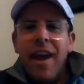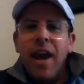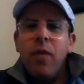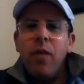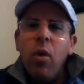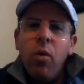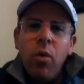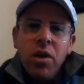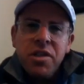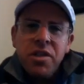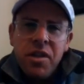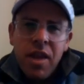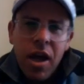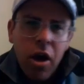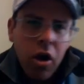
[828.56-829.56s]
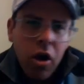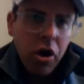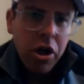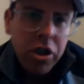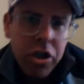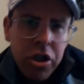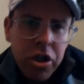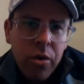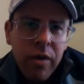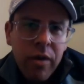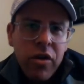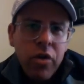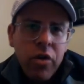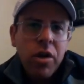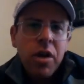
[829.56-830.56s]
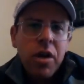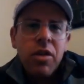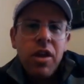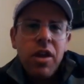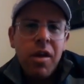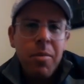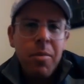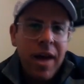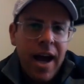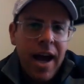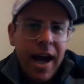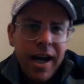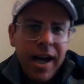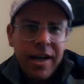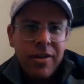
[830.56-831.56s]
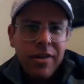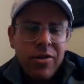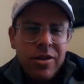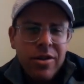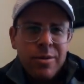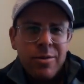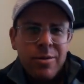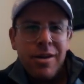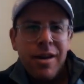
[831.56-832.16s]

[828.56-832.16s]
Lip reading: And what was it that hooked you, if you can think back? I know this was